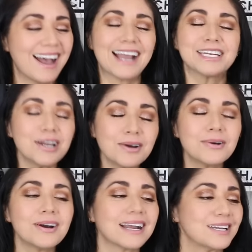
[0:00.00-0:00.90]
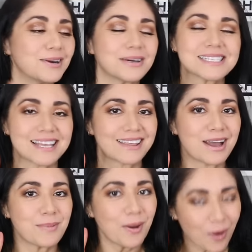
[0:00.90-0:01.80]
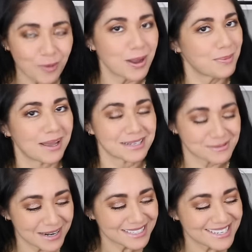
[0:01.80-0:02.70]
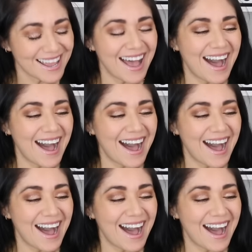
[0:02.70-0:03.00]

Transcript: I know, I know I say that about all my bags, right?